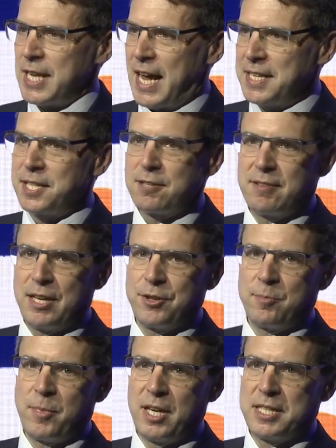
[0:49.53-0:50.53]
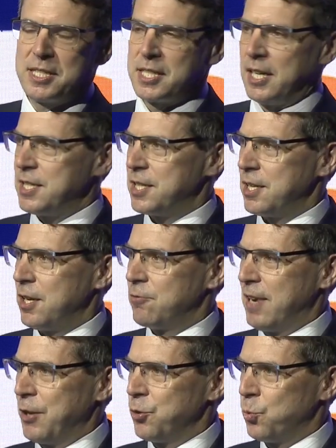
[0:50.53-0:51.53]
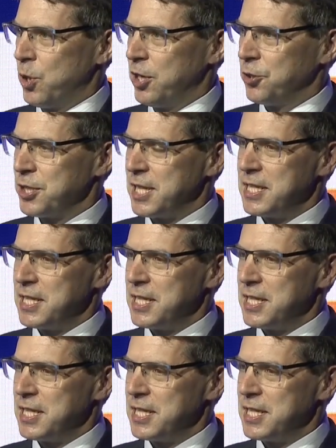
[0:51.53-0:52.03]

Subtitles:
at and around the mine sites around the world.